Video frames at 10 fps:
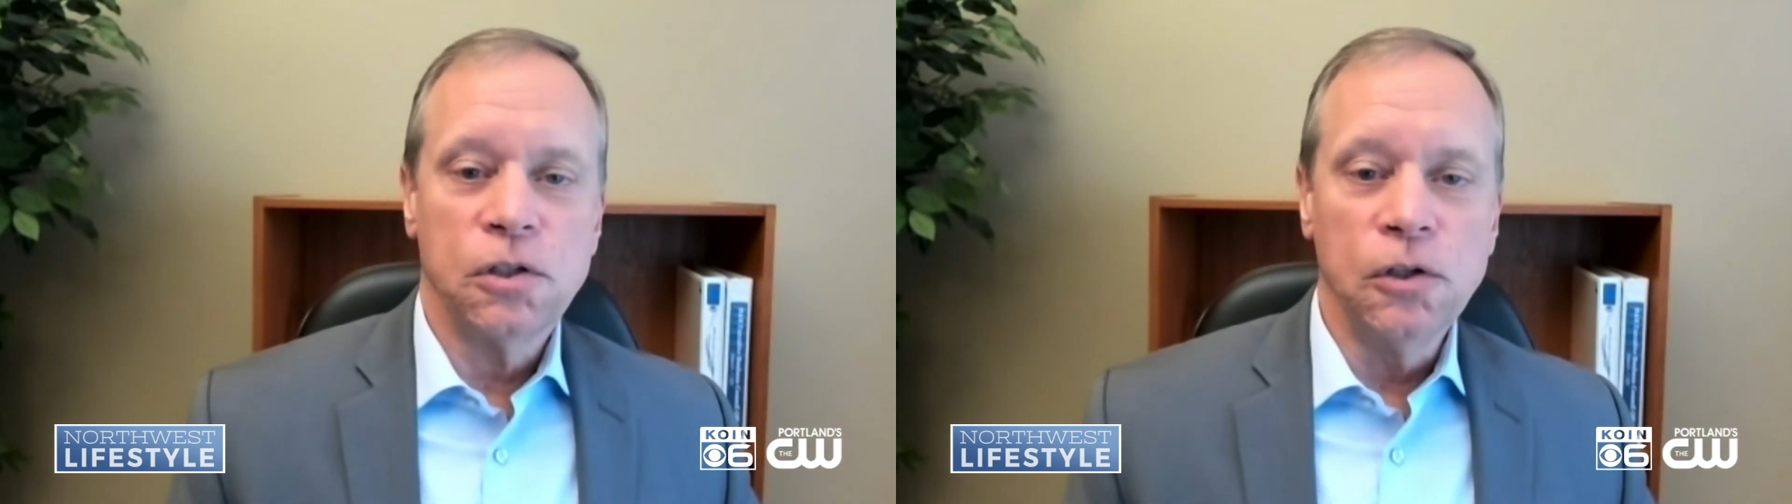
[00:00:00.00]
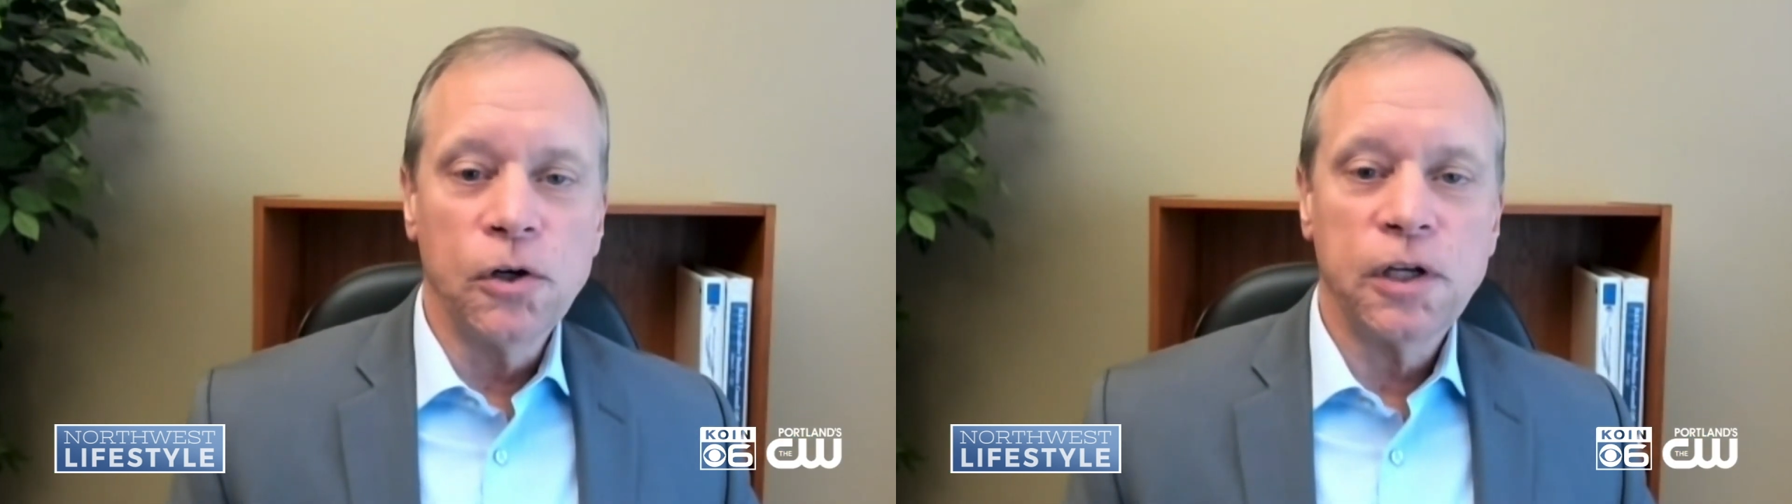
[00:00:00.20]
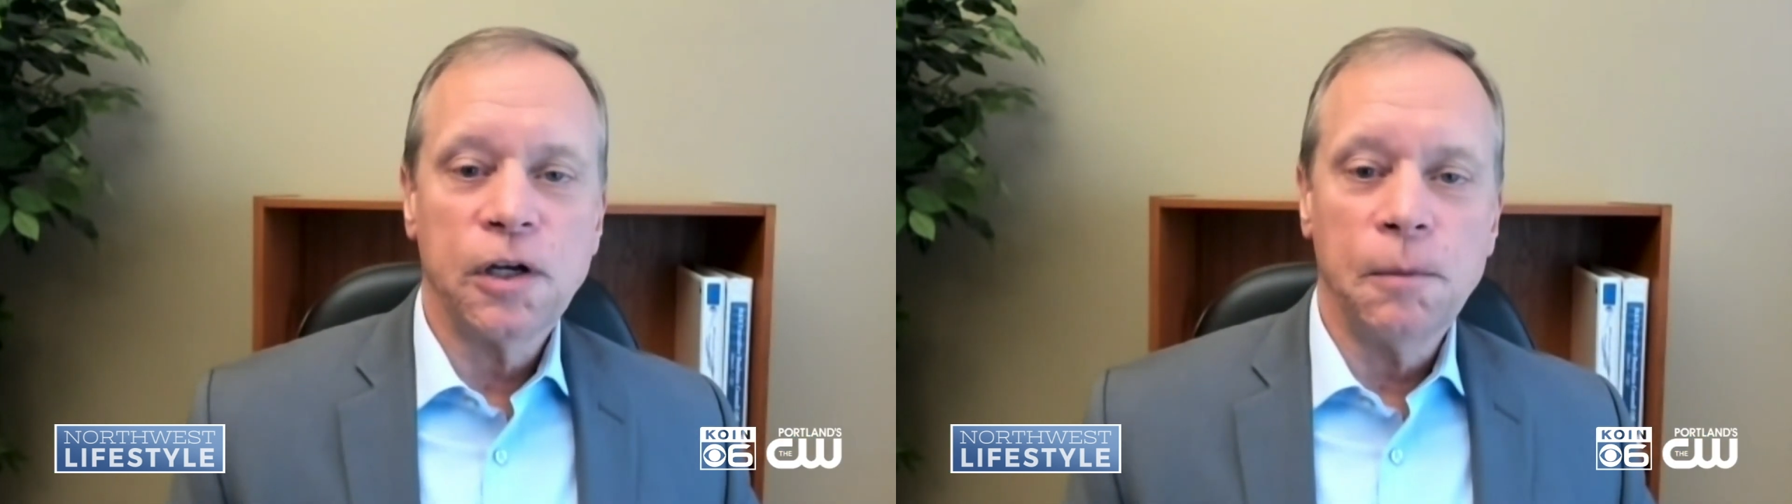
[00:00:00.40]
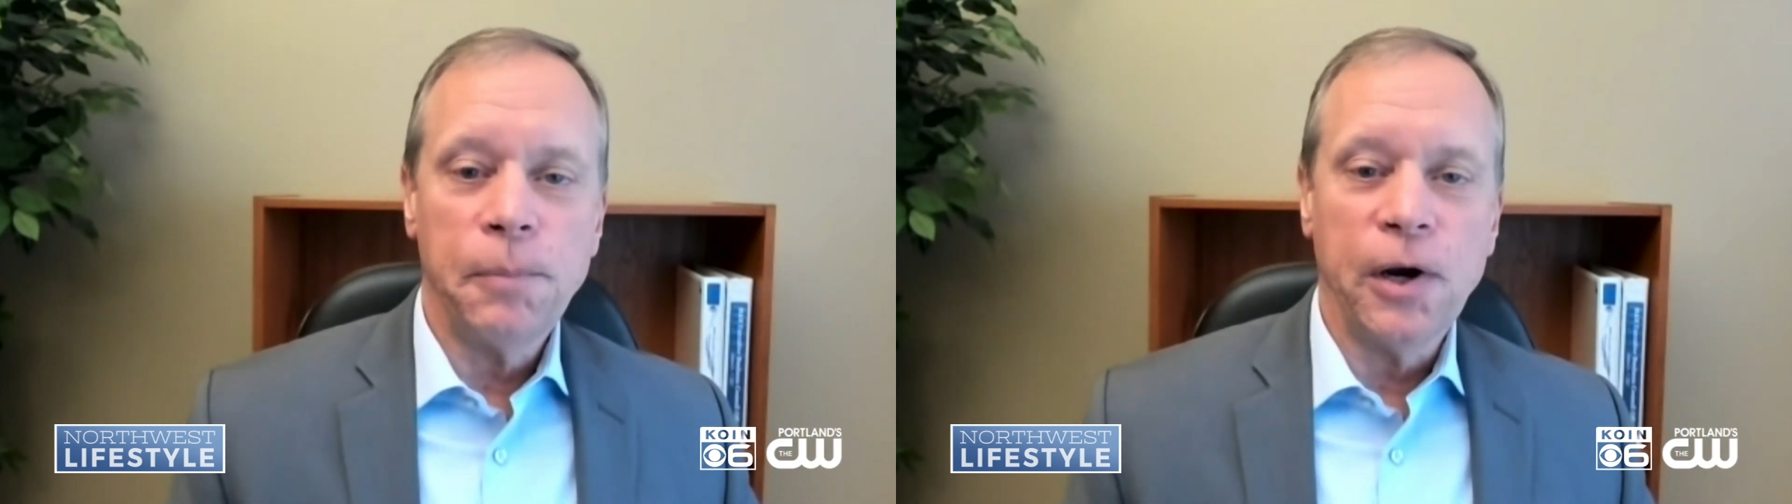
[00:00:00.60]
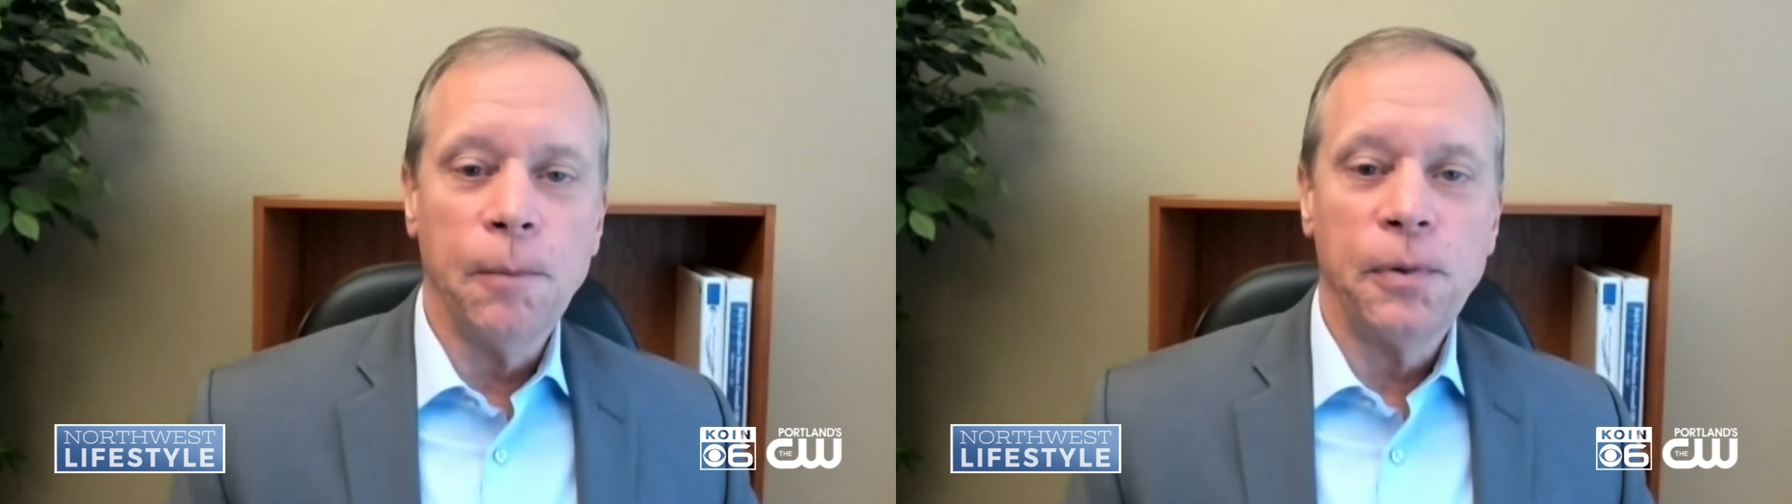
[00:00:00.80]
look and
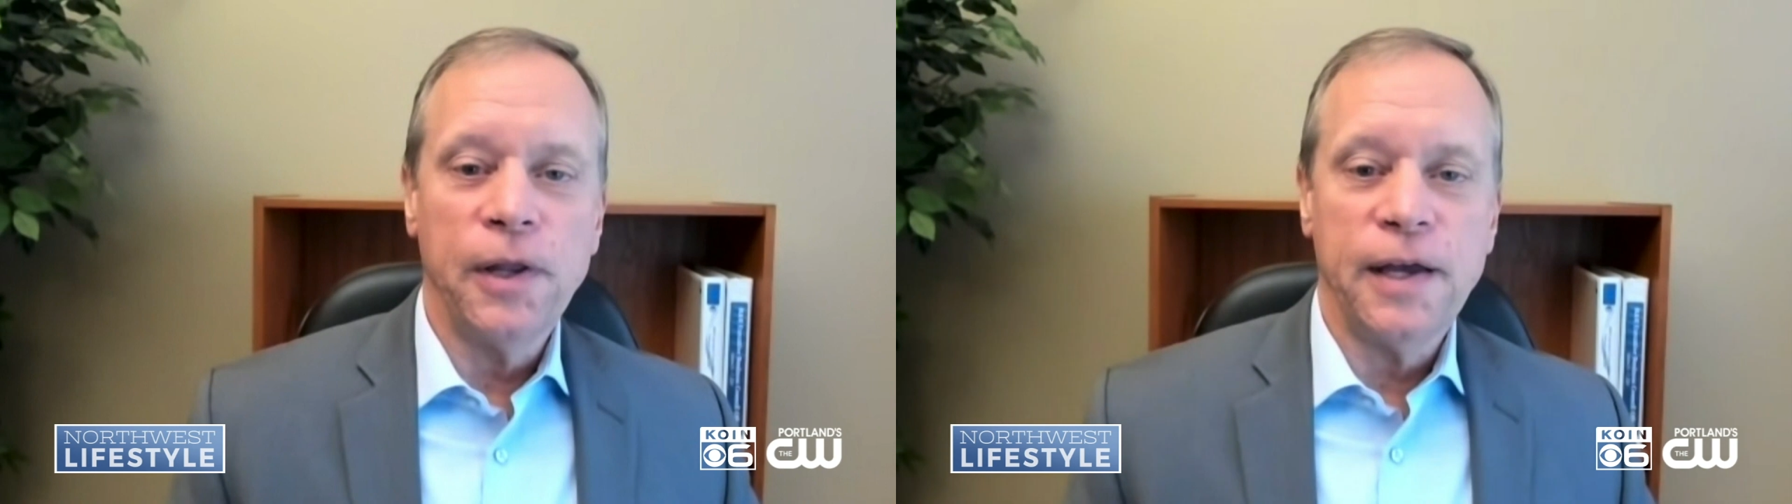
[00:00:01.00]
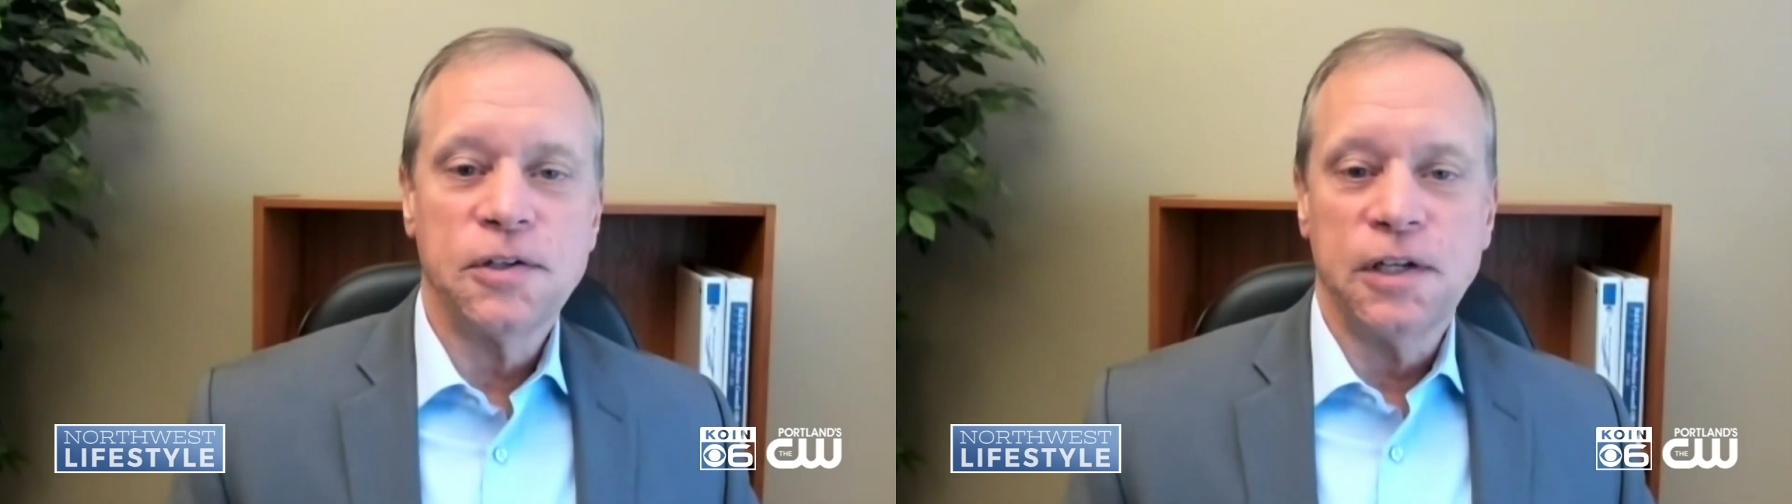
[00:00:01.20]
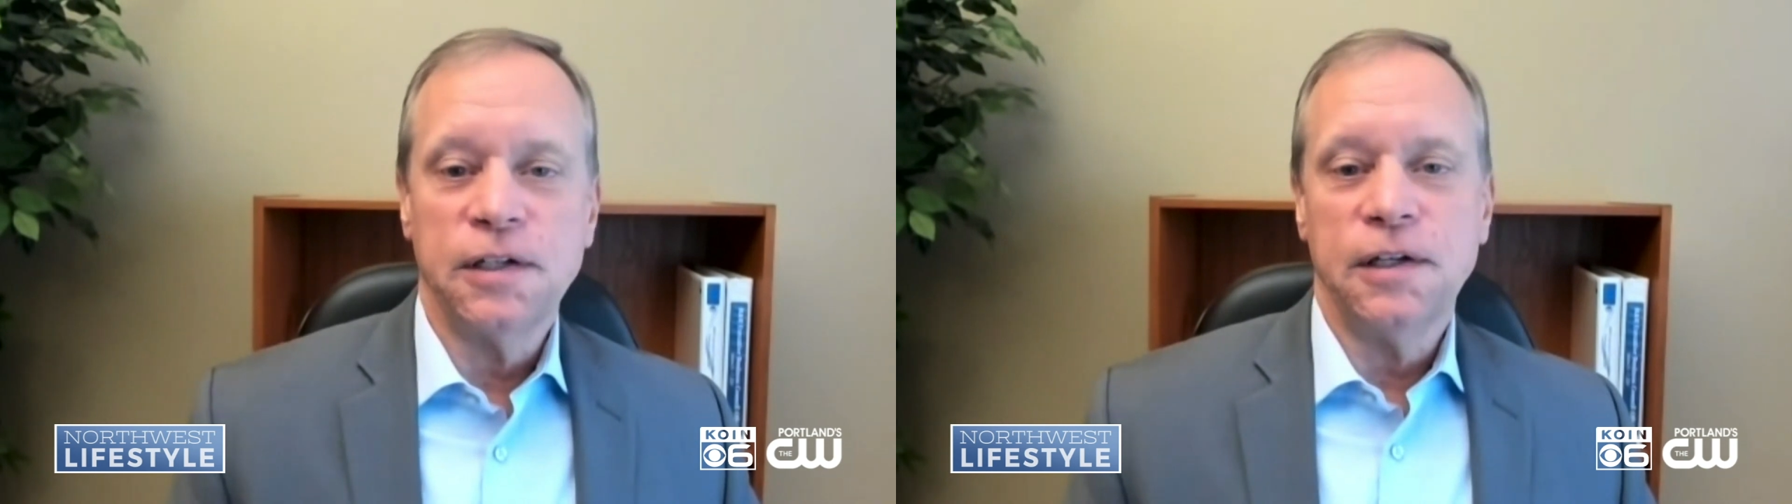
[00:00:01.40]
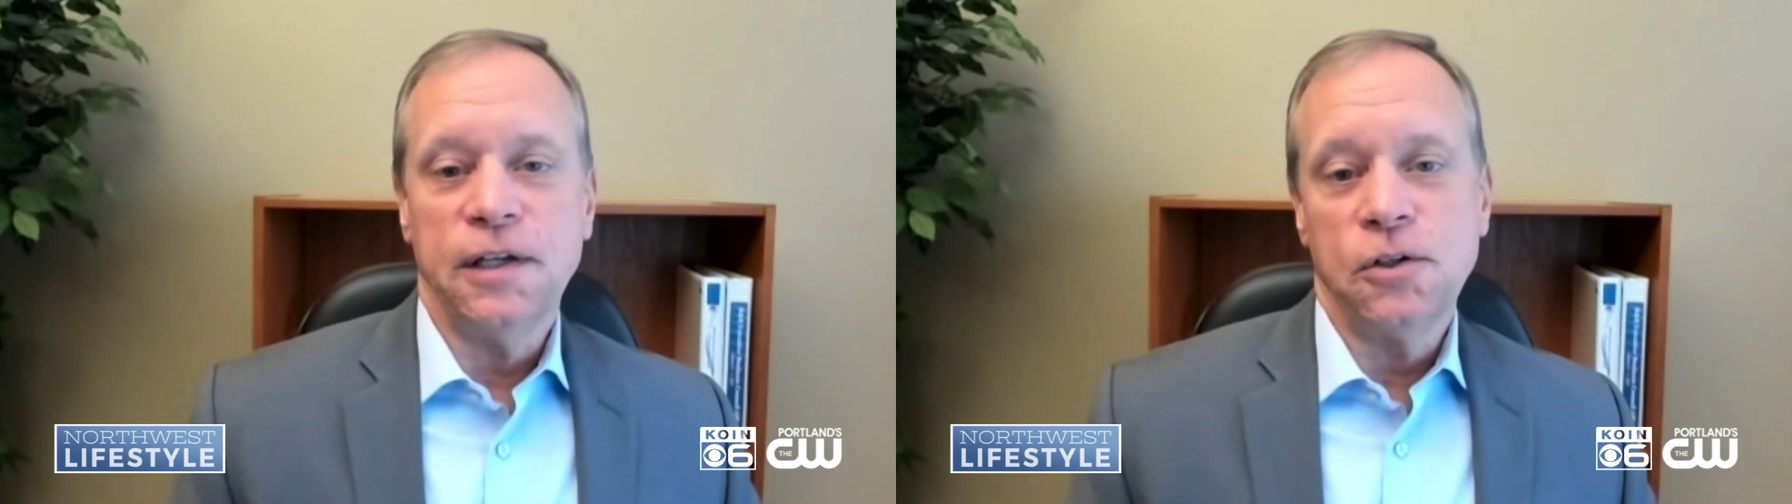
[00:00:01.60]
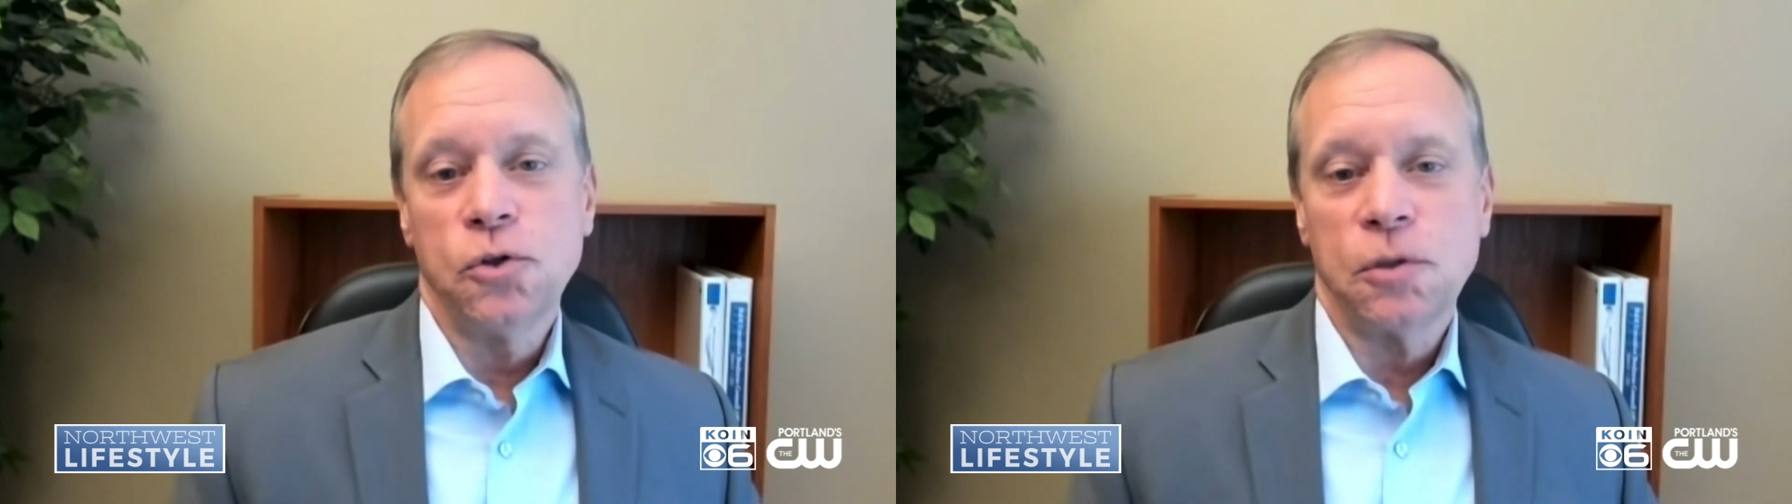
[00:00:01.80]
compare plans
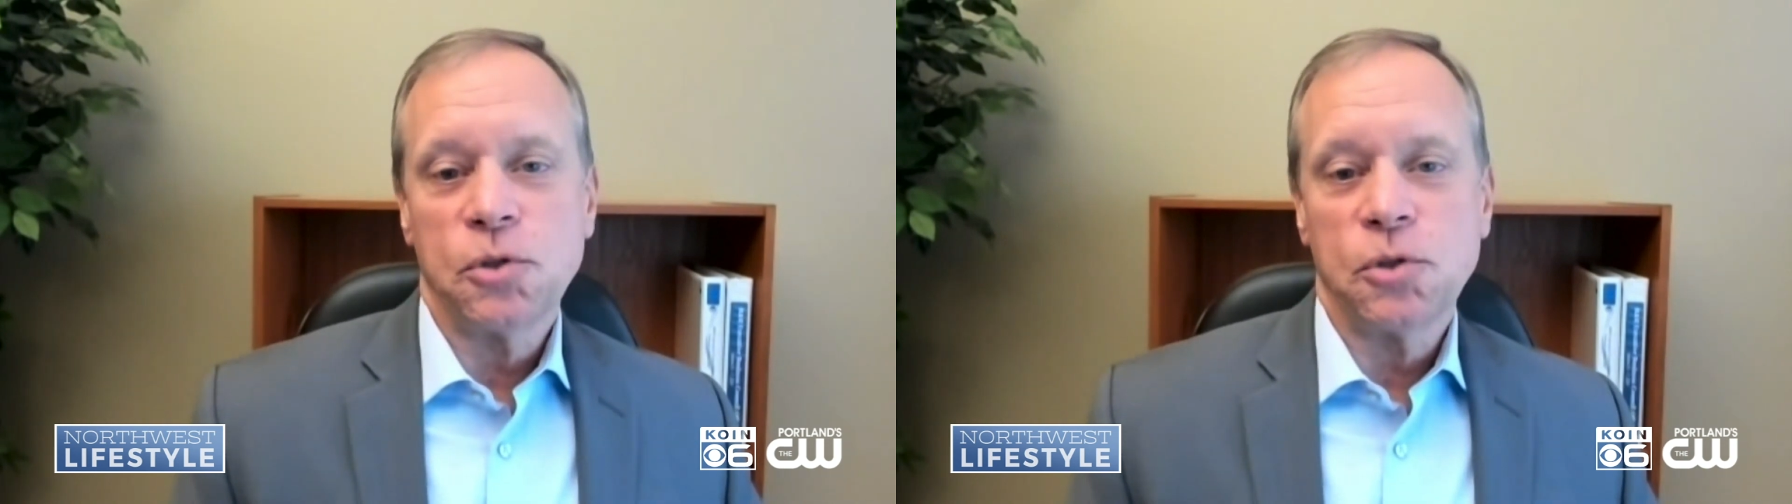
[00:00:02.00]
and do some